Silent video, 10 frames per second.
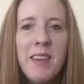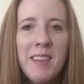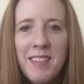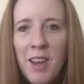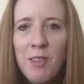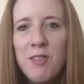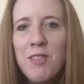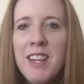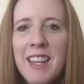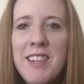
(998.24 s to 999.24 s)
it sound
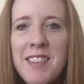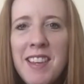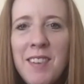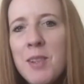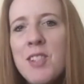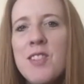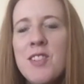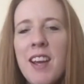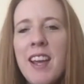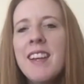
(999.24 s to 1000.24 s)
really easy, which is
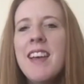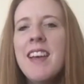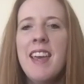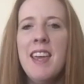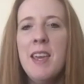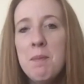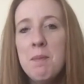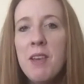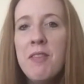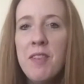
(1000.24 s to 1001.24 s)
great. It
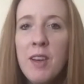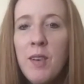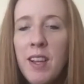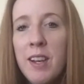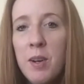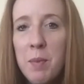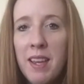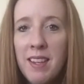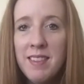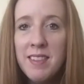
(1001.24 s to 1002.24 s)
may feel a little
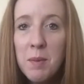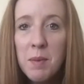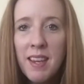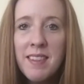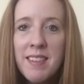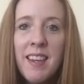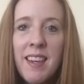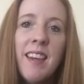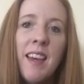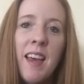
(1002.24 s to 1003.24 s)
bit
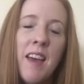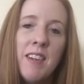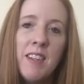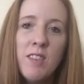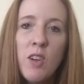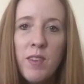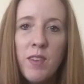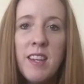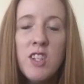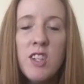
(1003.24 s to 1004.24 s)
intimidating having these
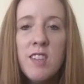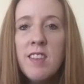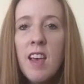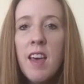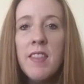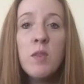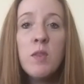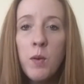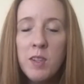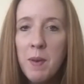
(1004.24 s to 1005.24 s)
conversations. That's
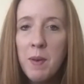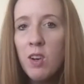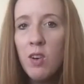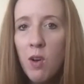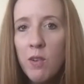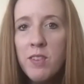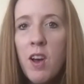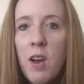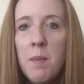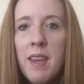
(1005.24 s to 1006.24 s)
why we spend a lot of
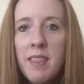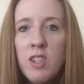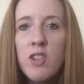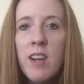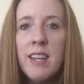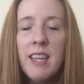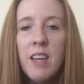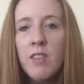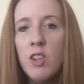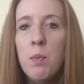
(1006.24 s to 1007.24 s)
time in the training,
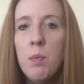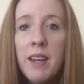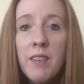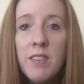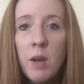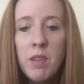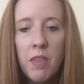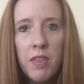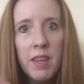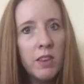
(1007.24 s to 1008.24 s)
giving you plenty of time to
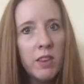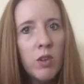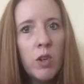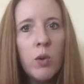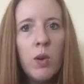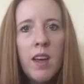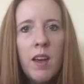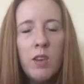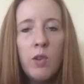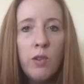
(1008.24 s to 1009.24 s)
think through
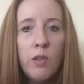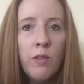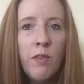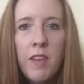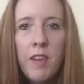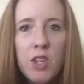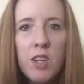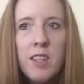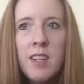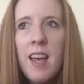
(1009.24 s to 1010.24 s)
your
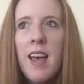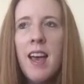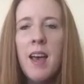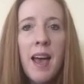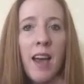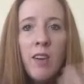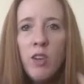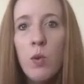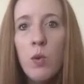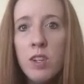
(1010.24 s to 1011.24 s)
vision, how
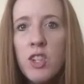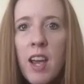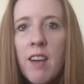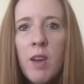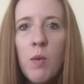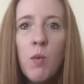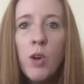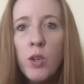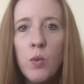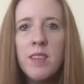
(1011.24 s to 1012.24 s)
you want to share it,
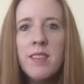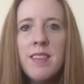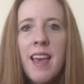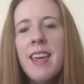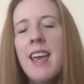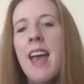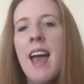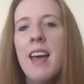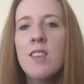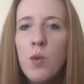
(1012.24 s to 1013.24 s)
what you want to say,
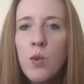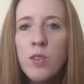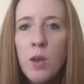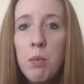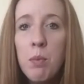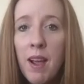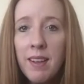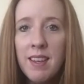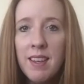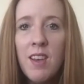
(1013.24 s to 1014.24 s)
and to also
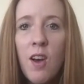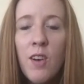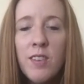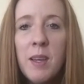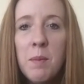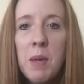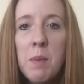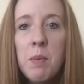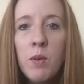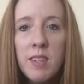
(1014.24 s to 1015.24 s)
practice asking
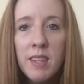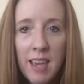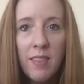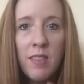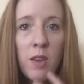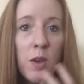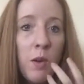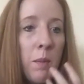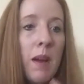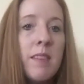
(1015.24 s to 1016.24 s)
people, to get the
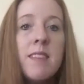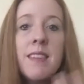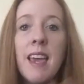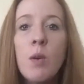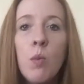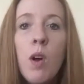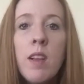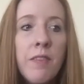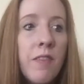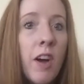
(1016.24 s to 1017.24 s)
practice getting the
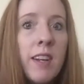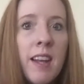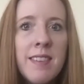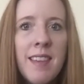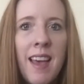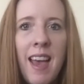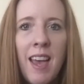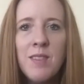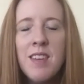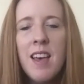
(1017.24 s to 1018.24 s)
word finance
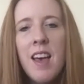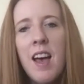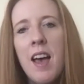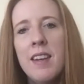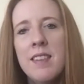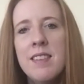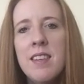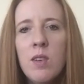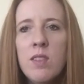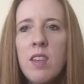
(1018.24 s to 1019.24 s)
out, and
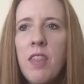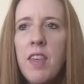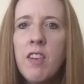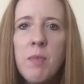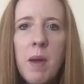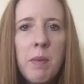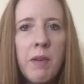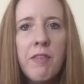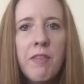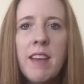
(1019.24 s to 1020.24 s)
to think of maybe
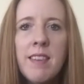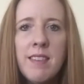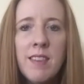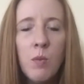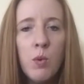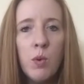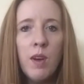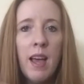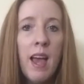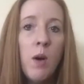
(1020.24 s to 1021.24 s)
phrases that
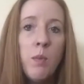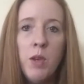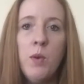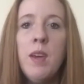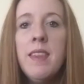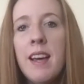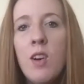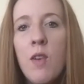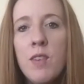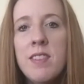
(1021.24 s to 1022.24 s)
will help you in that
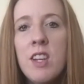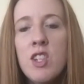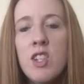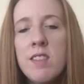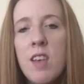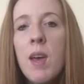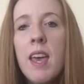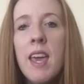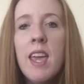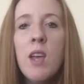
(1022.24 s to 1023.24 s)
conversation. So
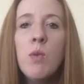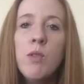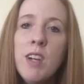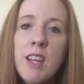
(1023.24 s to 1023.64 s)
it will really